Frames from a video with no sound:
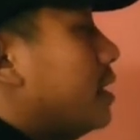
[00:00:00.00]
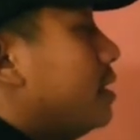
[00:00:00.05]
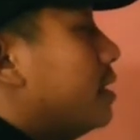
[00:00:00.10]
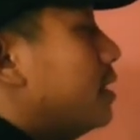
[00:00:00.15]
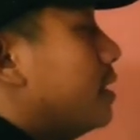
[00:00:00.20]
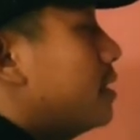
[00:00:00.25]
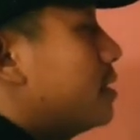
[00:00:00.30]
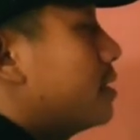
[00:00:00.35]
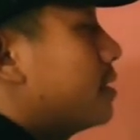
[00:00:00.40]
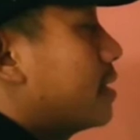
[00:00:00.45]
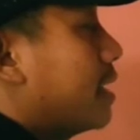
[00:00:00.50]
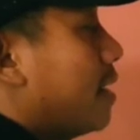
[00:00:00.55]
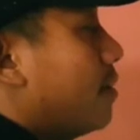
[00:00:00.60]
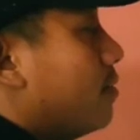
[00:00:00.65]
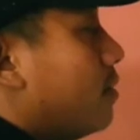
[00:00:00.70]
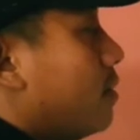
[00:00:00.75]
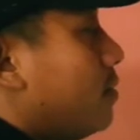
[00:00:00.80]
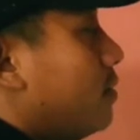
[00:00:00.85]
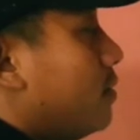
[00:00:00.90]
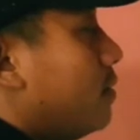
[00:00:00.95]
this type
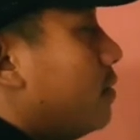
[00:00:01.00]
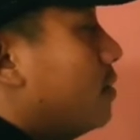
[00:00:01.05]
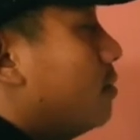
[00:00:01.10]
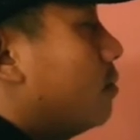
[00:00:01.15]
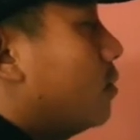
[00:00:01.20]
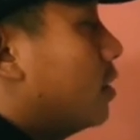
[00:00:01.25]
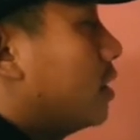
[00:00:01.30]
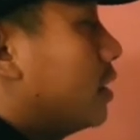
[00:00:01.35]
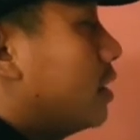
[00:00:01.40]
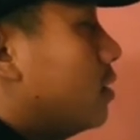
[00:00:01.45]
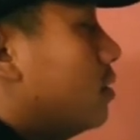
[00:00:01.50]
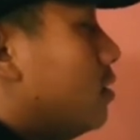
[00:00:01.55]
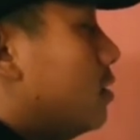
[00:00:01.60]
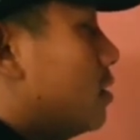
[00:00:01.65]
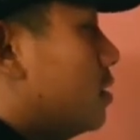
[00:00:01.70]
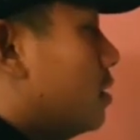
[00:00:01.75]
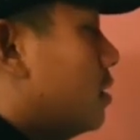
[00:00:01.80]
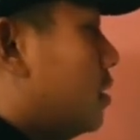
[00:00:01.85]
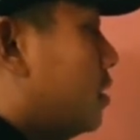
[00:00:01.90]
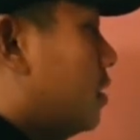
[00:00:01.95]
of molecules,
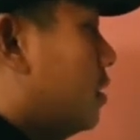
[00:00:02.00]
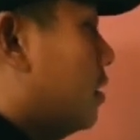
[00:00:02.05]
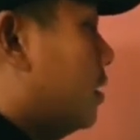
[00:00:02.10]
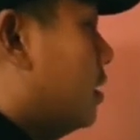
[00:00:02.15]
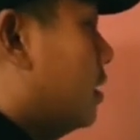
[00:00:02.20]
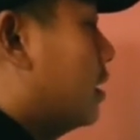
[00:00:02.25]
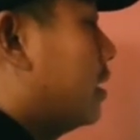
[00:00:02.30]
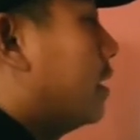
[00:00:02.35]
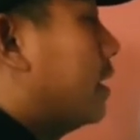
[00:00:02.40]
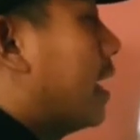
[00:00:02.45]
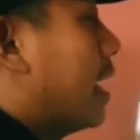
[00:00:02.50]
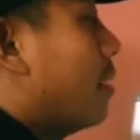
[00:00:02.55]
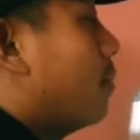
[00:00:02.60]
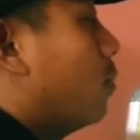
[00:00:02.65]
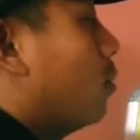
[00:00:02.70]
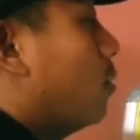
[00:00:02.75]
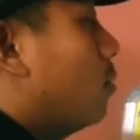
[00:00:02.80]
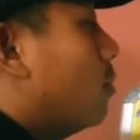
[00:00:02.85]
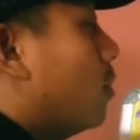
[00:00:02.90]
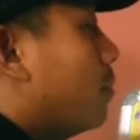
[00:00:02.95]

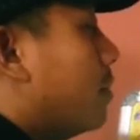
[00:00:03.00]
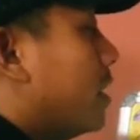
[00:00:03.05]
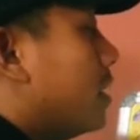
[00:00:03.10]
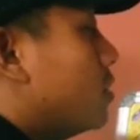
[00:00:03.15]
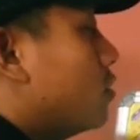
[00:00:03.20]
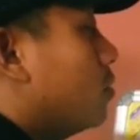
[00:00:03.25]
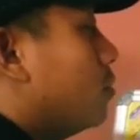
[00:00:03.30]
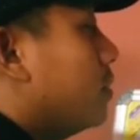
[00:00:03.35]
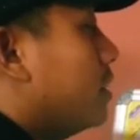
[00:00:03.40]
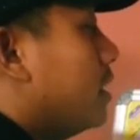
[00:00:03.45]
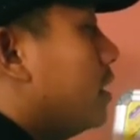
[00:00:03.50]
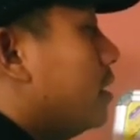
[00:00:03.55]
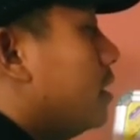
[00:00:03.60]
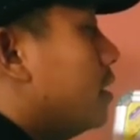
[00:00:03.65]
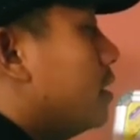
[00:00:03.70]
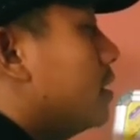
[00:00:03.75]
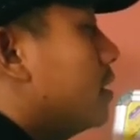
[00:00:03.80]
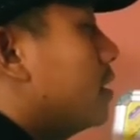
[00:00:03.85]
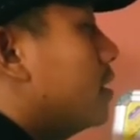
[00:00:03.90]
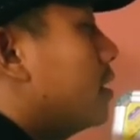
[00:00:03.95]
dipole moment should
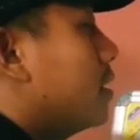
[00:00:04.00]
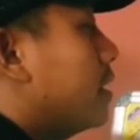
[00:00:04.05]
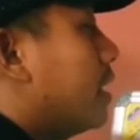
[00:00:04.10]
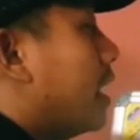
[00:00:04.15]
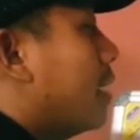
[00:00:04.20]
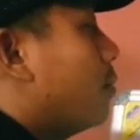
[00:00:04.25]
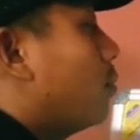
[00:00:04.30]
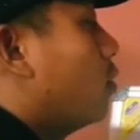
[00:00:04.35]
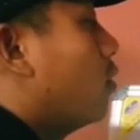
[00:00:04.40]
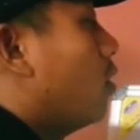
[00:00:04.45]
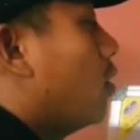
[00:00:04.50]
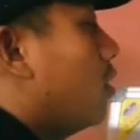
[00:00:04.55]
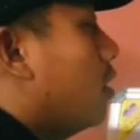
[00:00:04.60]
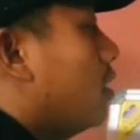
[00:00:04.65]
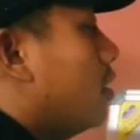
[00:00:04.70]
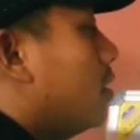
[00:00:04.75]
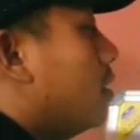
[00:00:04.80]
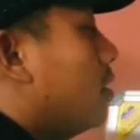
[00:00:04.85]
be dipole